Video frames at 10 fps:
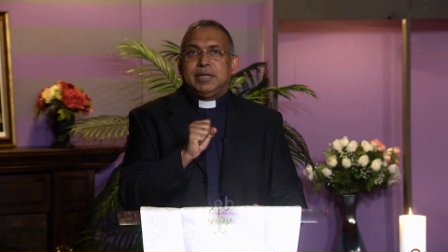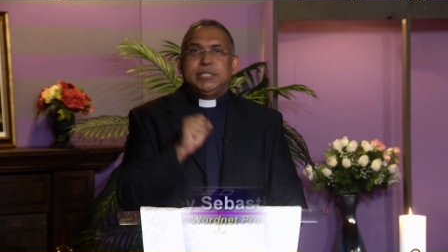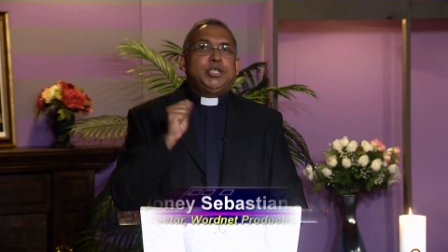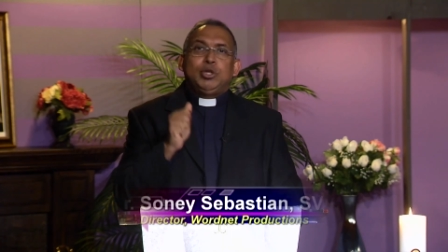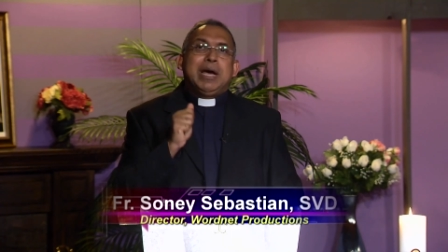
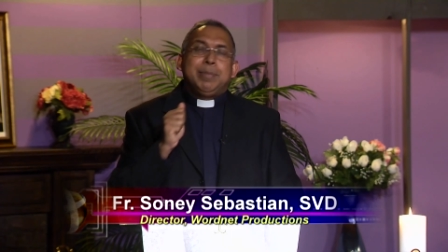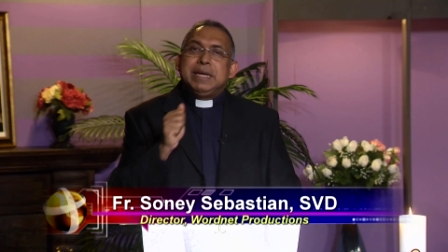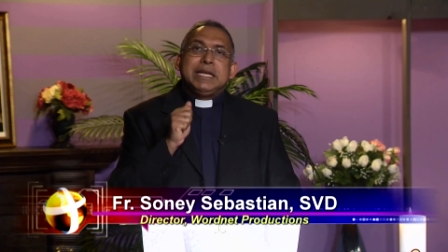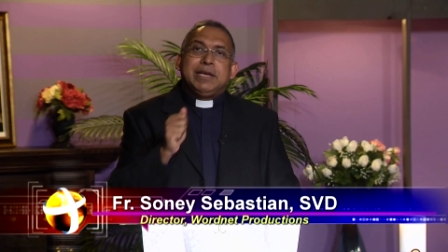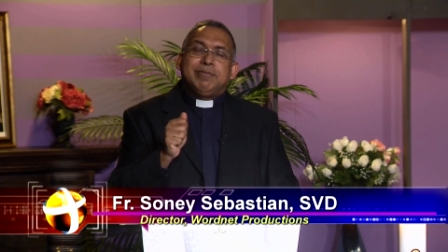They should have
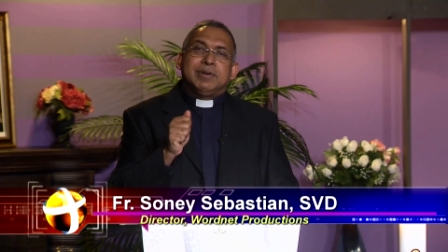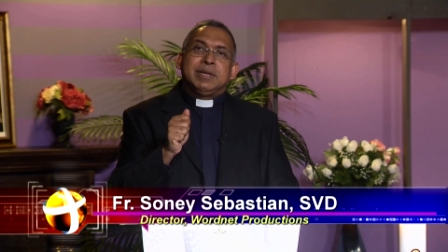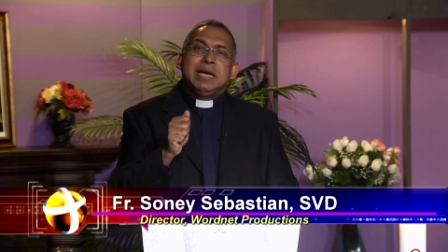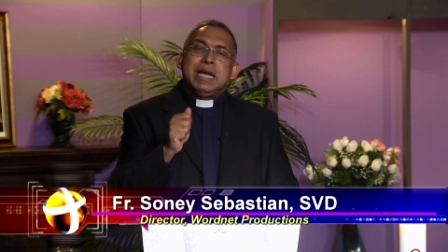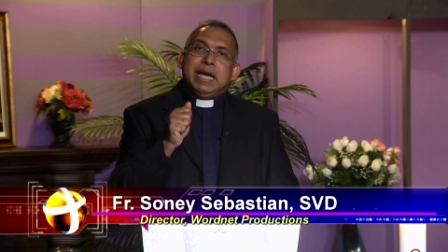been
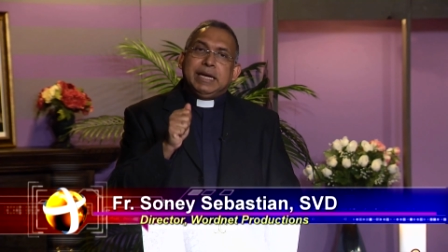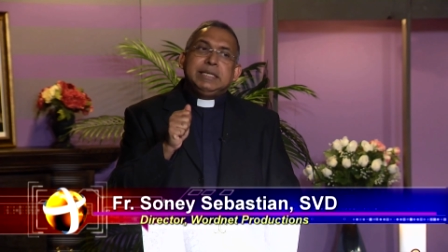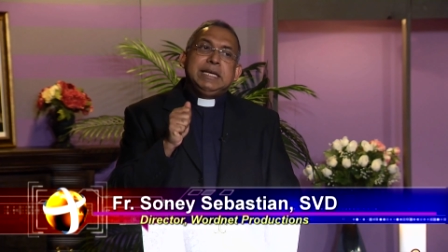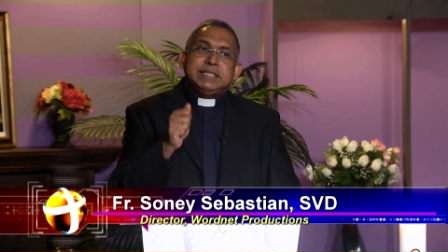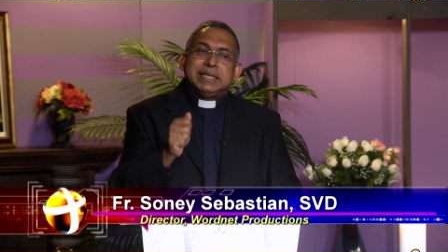given a
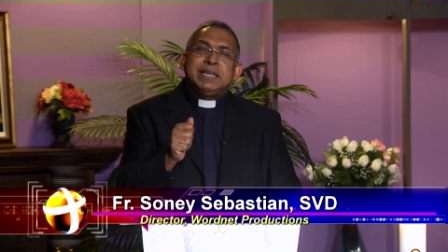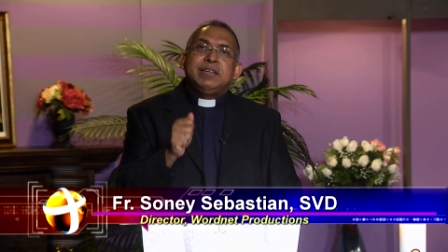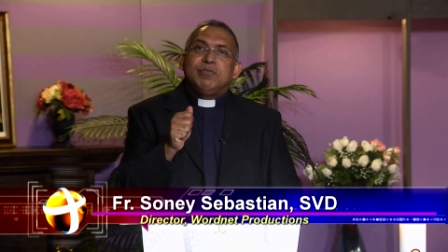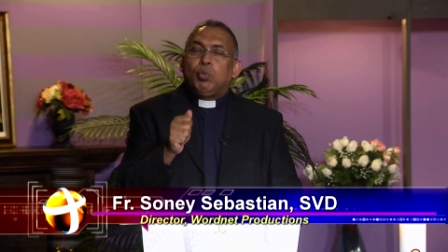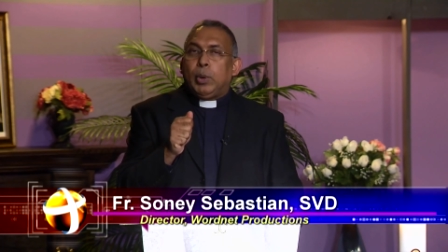
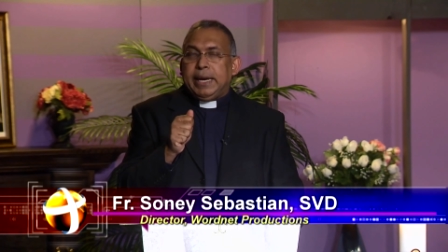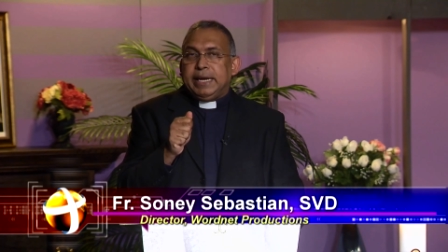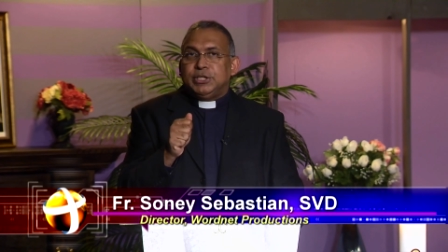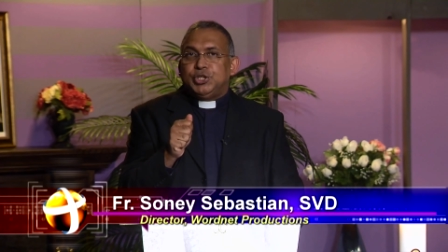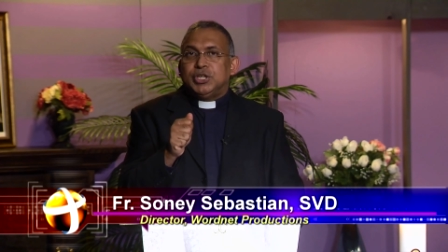decent
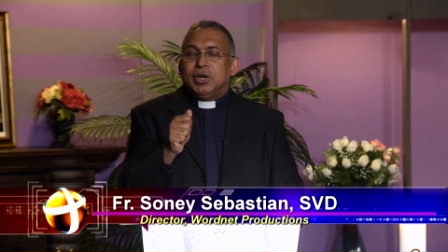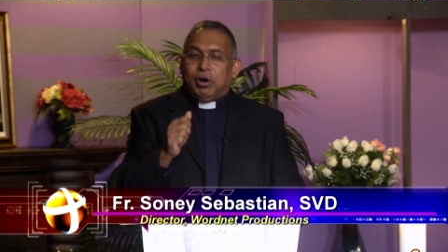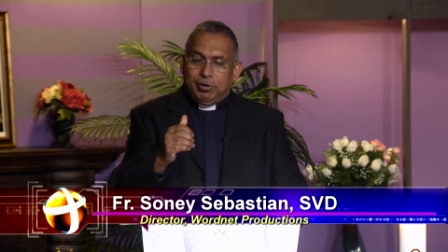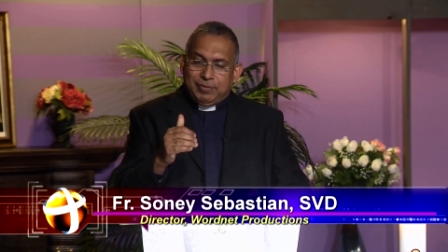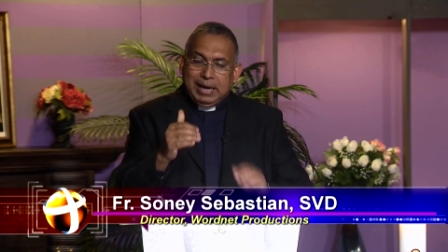wage
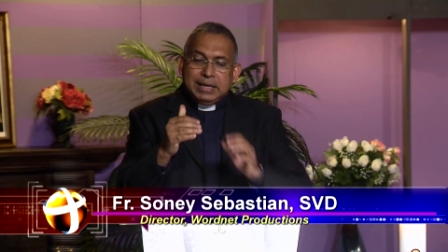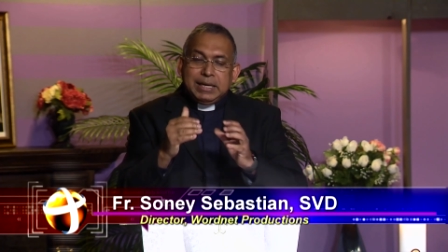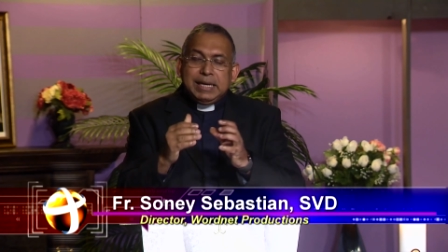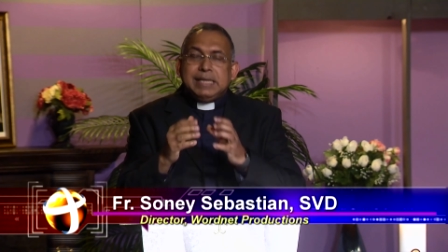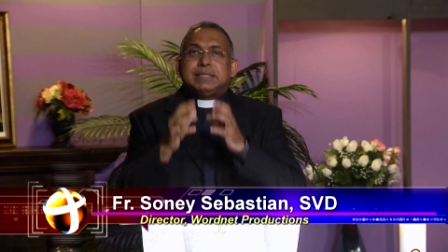of at
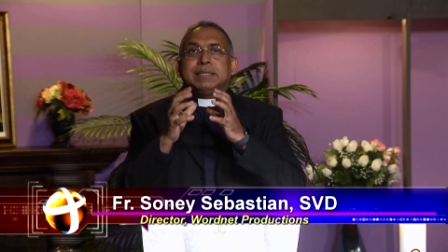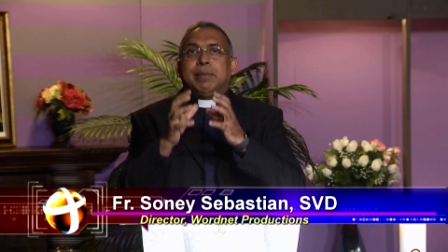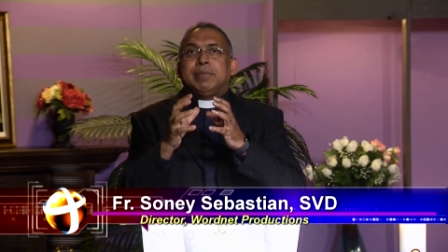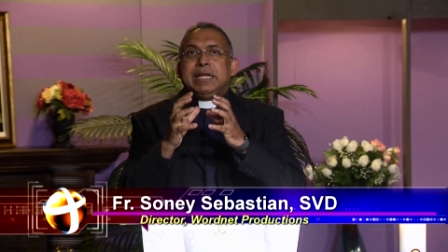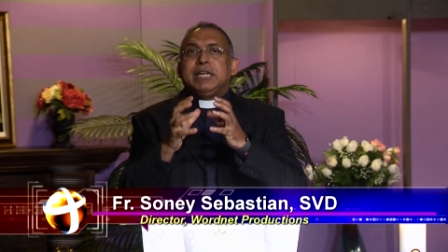least
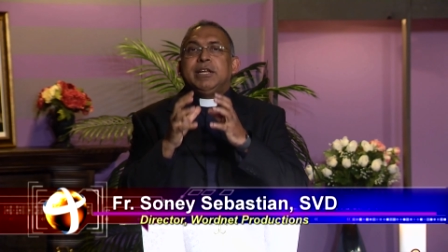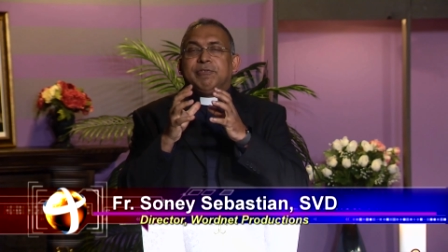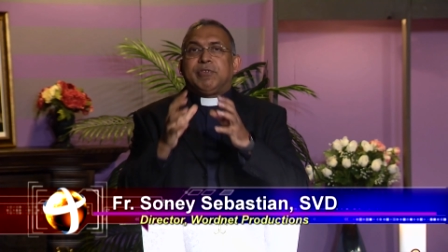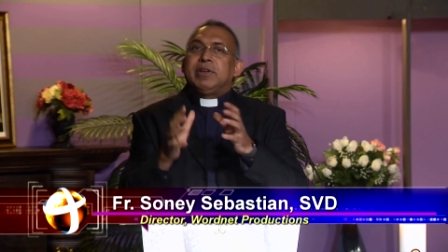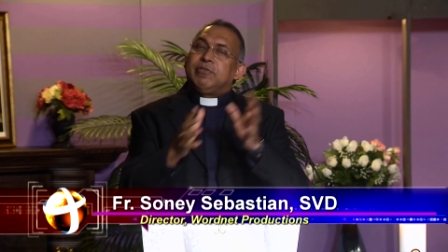something different